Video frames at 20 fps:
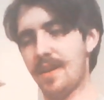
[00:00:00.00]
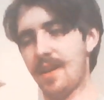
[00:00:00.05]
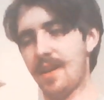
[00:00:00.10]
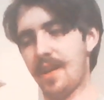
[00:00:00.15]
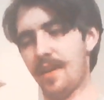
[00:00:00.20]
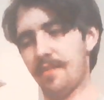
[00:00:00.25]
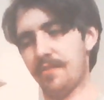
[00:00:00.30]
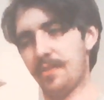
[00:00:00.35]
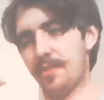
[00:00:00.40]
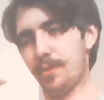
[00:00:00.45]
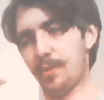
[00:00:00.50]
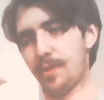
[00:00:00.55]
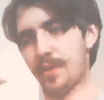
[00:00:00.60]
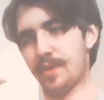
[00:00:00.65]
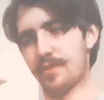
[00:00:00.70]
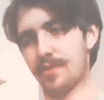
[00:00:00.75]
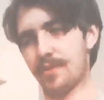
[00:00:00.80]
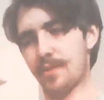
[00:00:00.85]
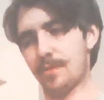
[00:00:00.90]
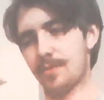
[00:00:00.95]
I feel
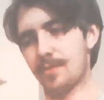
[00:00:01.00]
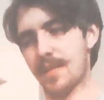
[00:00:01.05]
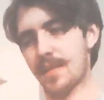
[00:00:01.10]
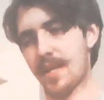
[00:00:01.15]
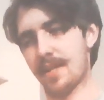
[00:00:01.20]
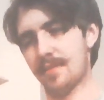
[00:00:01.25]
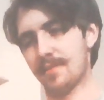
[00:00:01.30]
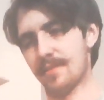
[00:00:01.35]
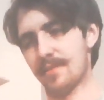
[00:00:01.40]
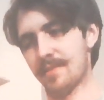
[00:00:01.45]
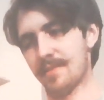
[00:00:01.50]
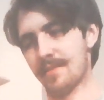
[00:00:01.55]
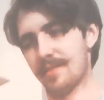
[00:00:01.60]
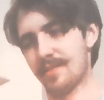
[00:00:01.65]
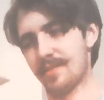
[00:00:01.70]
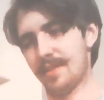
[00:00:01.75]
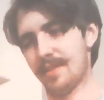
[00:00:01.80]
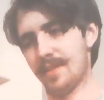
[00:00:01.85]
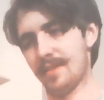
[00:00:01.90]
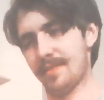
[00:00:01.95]
things go tense,
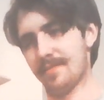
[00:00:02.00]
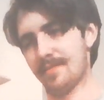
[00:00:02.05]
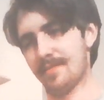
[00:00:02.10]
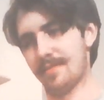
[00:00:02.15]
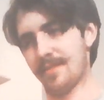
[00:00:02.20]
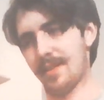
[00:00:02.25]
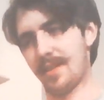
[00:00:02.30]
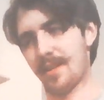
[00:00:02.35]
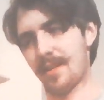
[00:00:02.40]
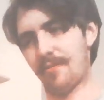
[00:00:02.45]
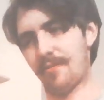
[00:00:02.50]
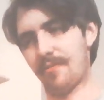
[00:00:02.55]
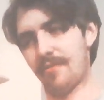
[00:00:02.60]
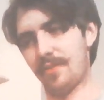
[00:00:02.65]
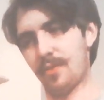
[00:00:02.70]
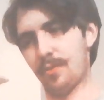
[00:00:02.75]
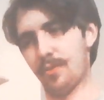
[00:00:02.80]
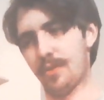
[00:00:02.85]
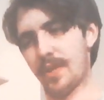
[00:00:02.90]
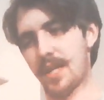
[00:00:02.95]
and I
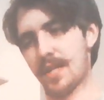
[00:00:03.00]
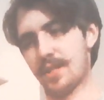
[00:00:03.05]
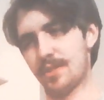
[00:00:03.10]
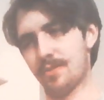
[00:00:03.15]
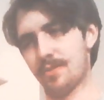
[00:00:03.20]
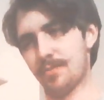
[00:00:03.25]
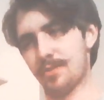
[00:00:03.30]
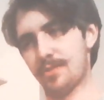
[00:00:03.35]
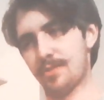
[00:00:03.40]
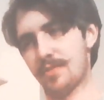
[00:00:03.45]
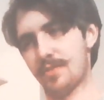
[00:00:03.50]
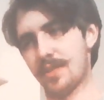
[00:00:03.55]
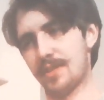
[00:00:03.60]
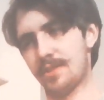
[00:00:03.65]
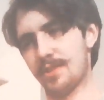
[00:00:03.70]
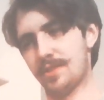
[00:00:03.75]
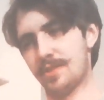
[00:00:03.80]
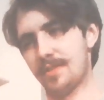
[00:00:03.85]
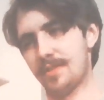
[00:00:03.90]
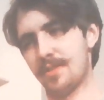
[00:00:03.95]
feel the actual
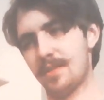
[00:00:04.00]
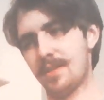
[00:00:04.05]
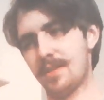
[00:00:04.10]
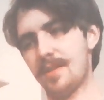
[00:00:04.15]
stretch,